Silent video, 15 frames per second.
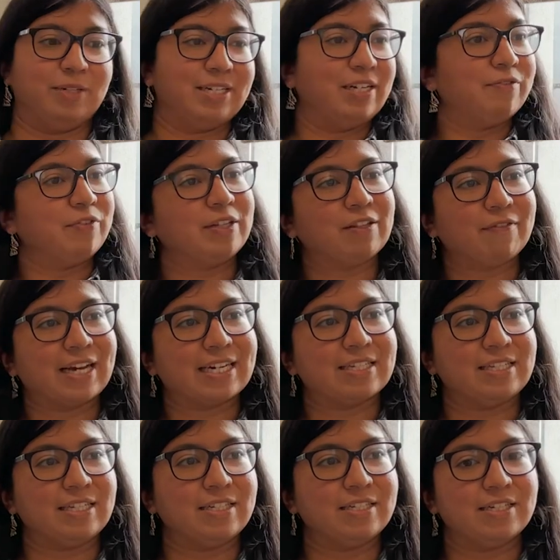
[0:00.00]
were delivering the
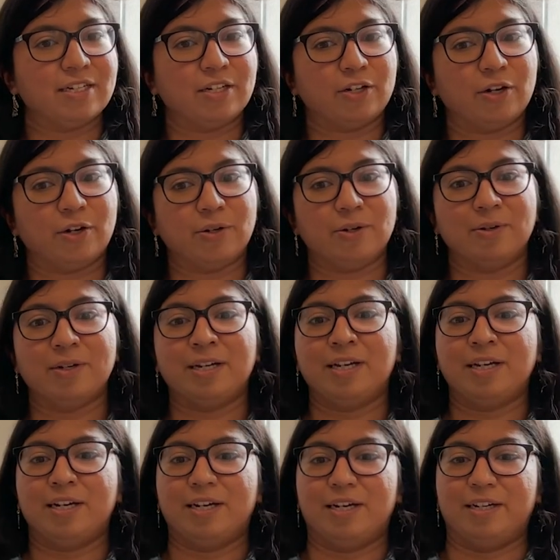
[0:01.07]
vaccines didn't know.
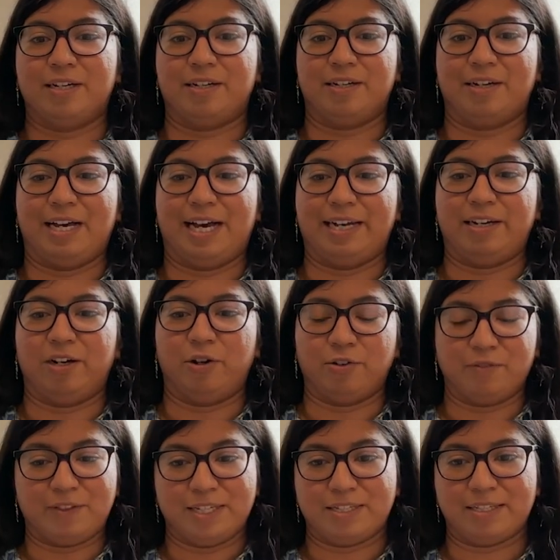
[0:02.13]
And a lot
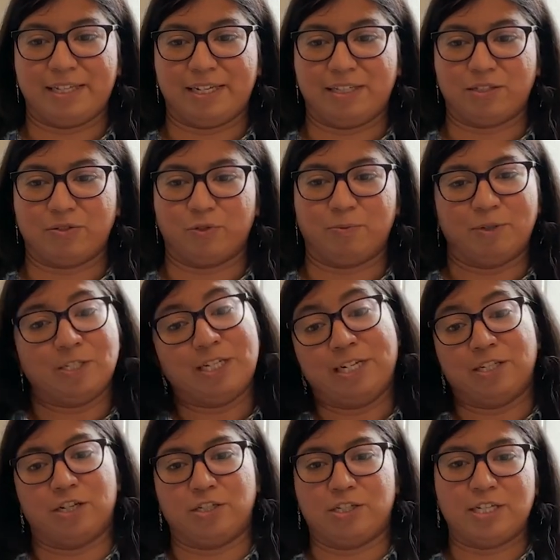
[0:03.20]
of these things almost
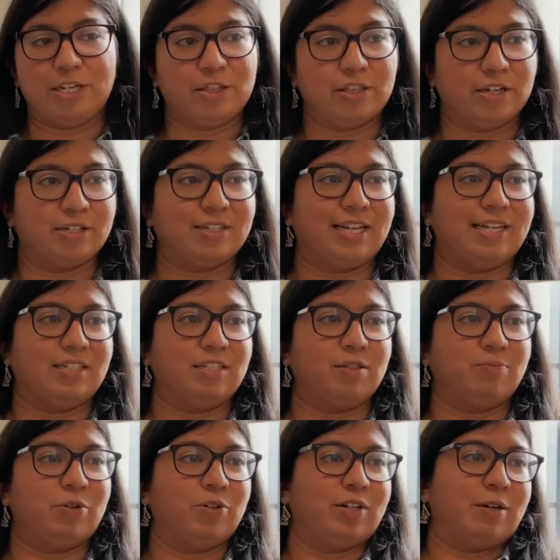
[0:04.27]
changed underneath us as the
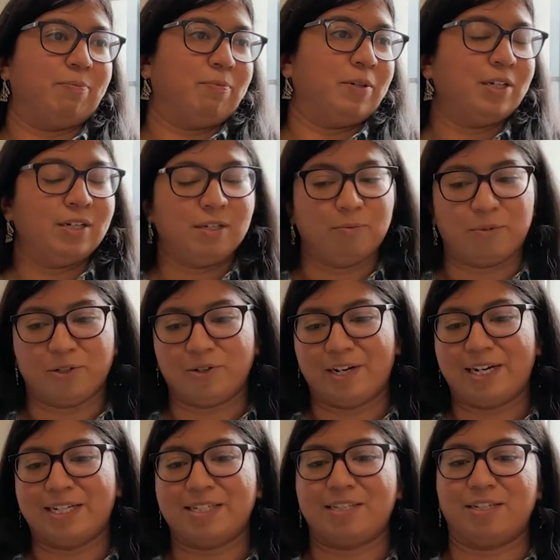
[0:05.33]
program
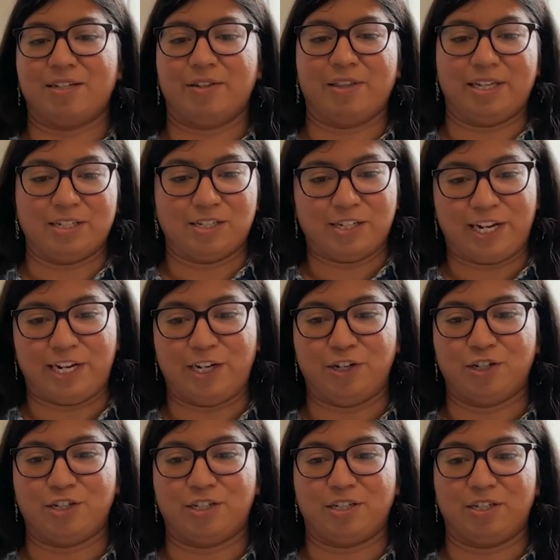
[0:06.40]
progressed and things
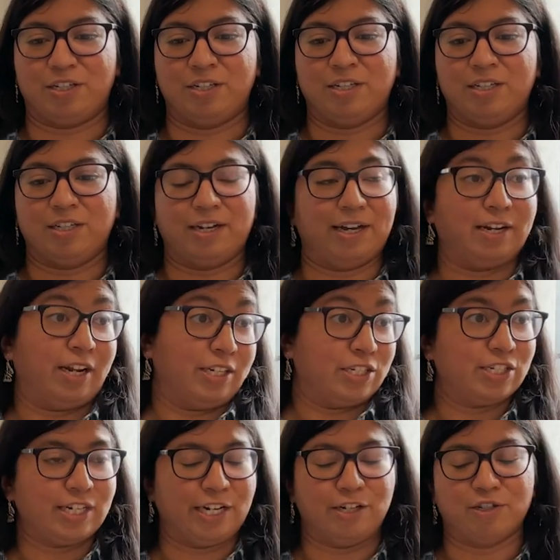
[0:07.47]
changed and
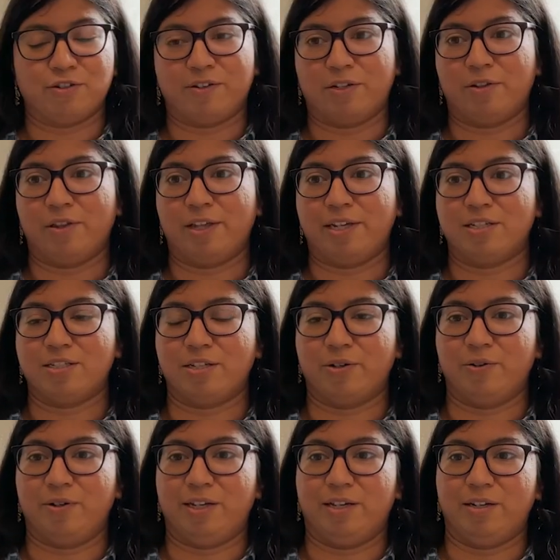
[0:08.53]
guidelines changed around things. So